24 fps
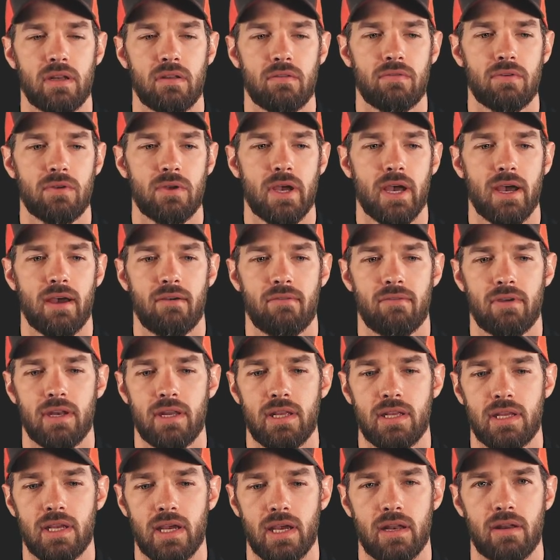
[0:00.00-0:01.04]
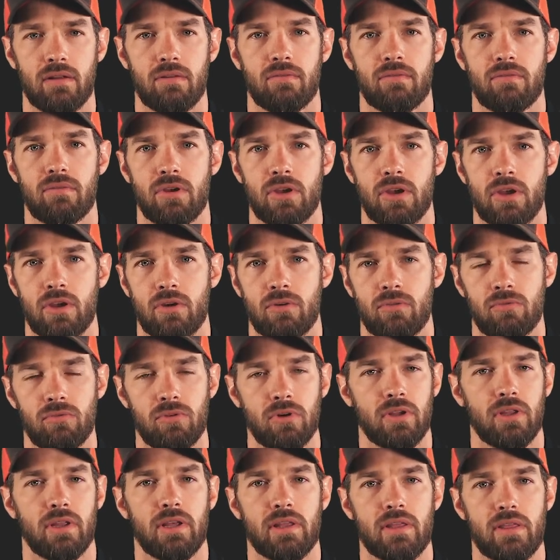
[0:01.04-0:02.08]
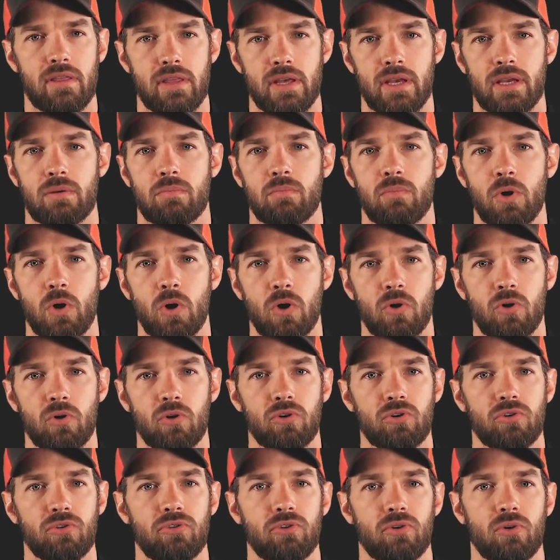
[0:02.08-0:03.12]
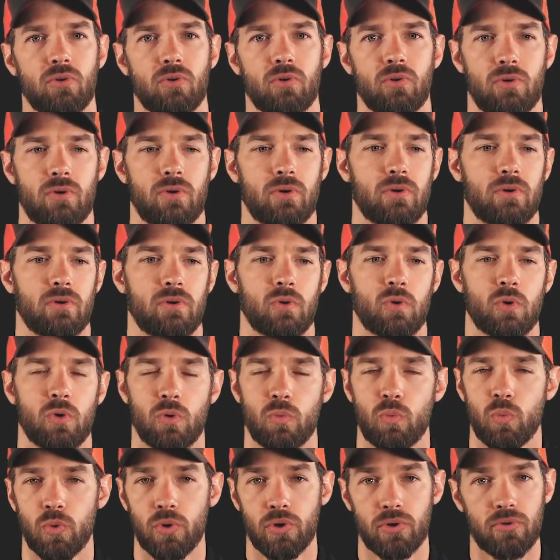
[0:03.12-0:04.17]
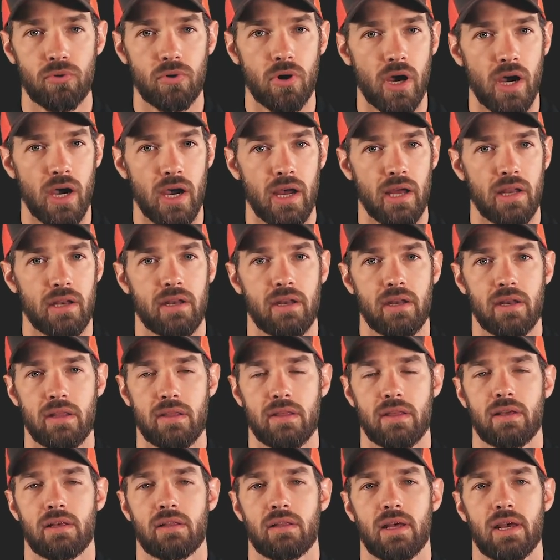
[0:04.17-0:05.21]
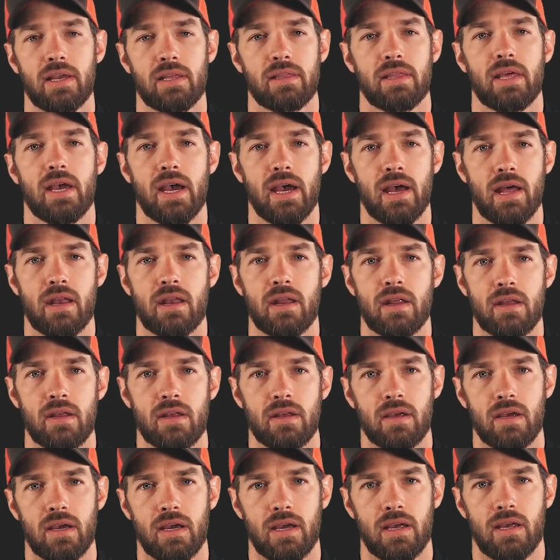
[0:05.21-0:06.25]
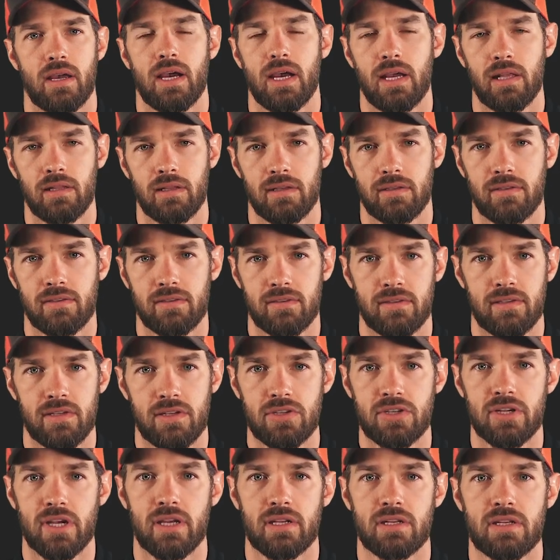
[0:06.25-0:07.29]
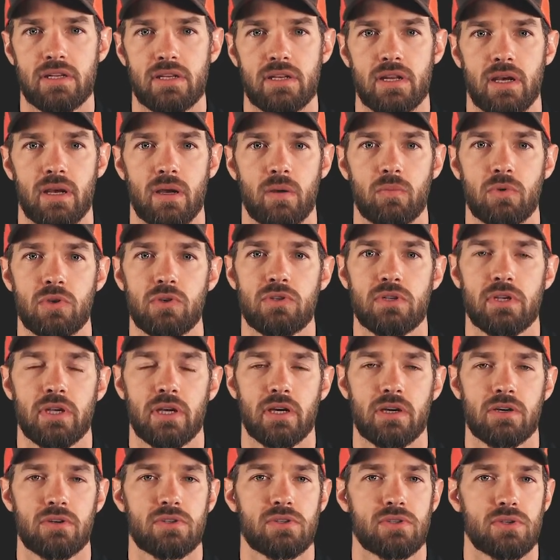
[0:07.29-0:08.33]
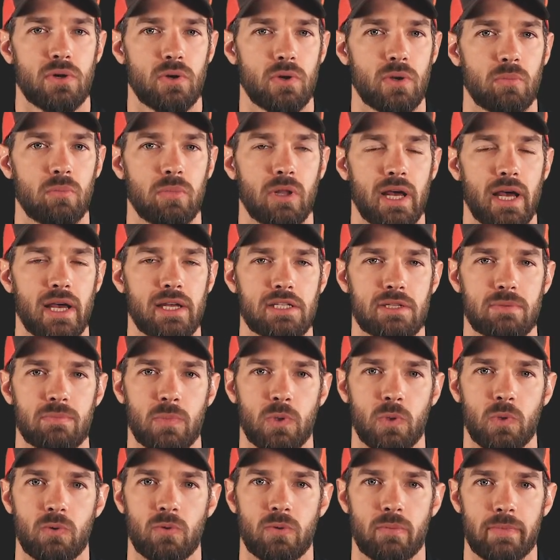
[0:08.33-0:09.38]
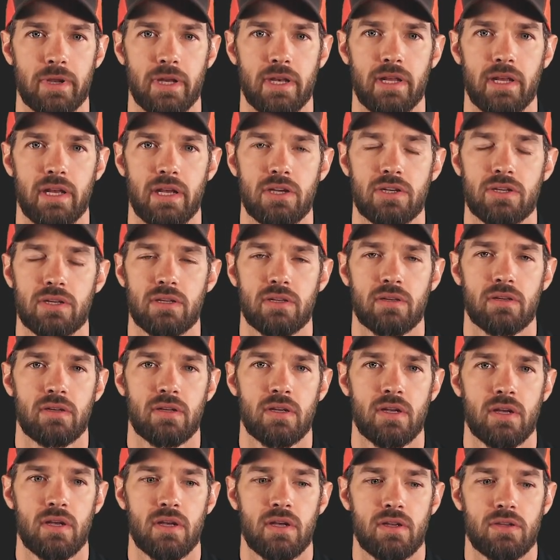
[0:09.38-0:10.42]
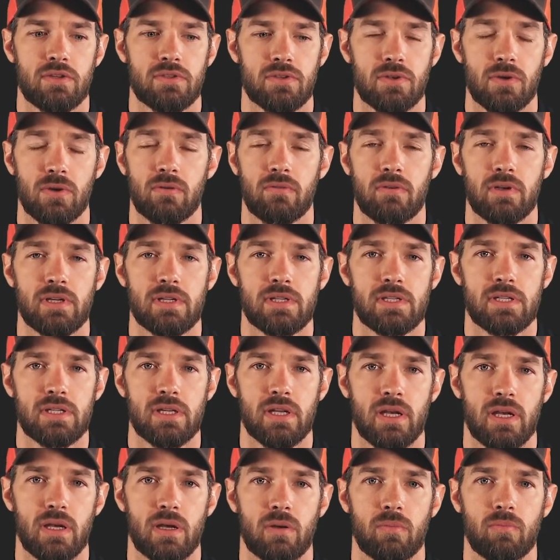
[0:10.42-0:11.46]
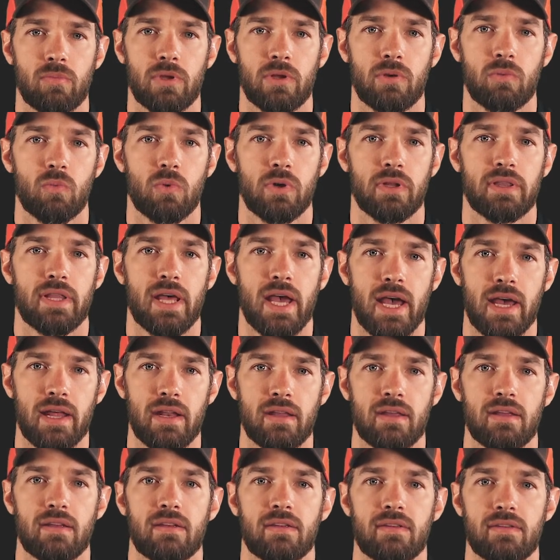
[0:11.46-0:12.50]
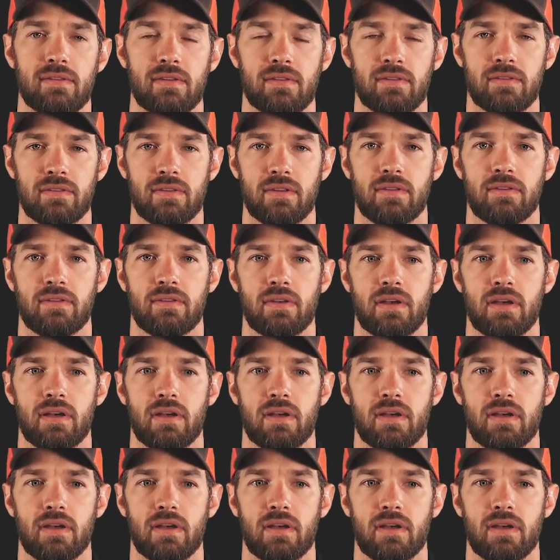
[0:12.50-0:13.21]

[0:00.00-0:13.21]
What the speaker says: you have any kind of really thick mold or wood rot, anything like that, I highly suggest using our Soda Blast mold remediation service. And what that is it's